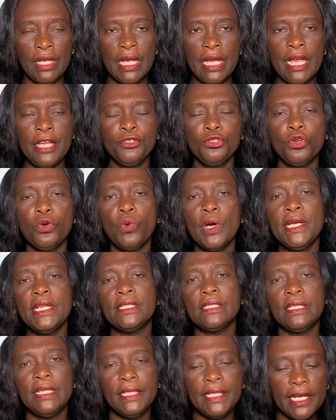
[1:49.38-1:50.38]
And so what
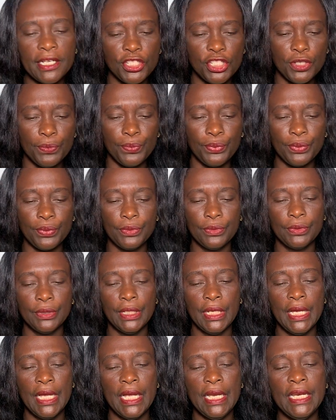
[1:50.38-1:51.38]
is leadership?
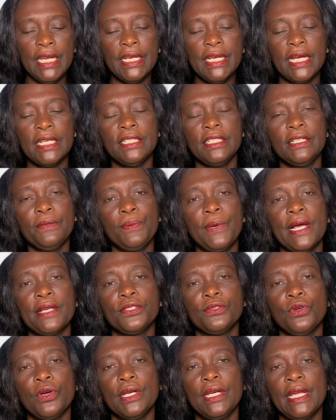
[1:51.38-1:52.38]
Leadership has
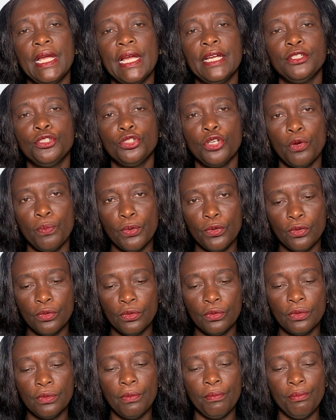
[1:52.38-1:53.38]
got a
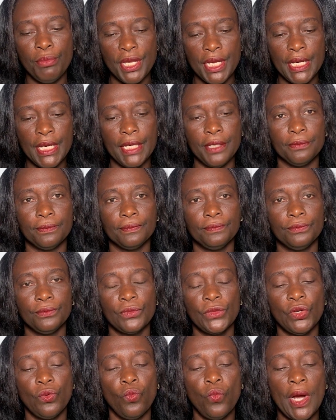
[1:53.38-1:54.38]
double meaning.
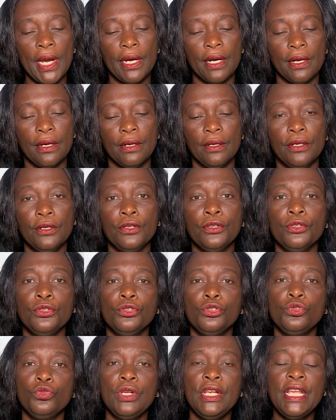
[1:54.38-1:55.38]
One,
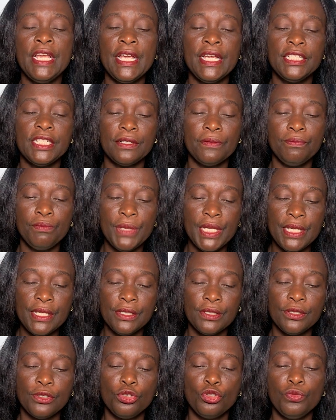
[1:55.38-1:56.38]
to lead
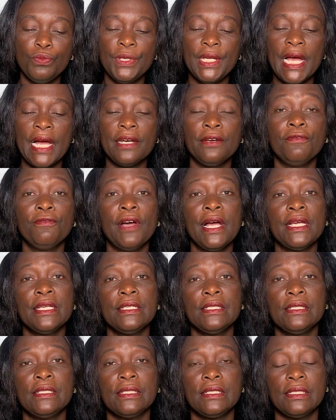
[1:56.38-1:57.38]
means to be
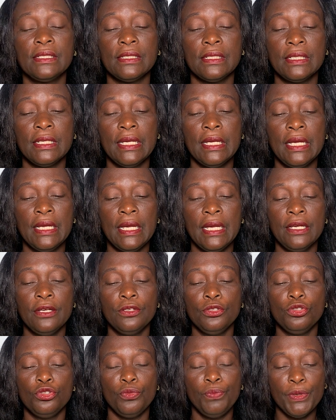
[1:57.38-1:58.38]
advanced,
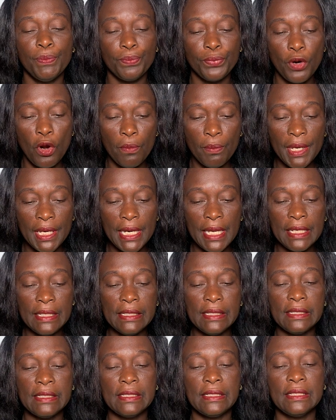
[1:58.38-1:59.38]
to be
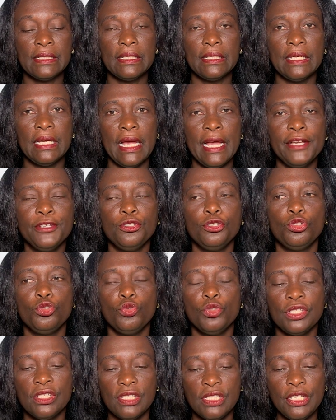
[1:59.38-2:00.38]
prominent, and to
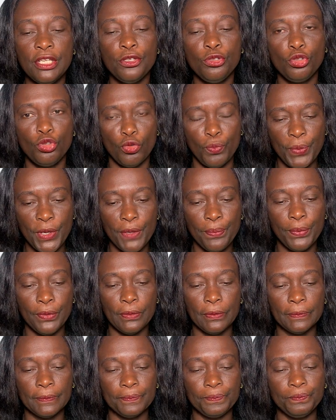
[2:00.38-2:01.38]
see to people.
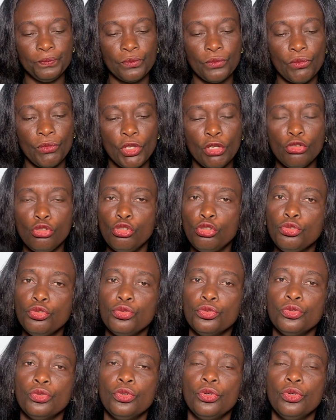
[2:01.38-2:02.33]
Two,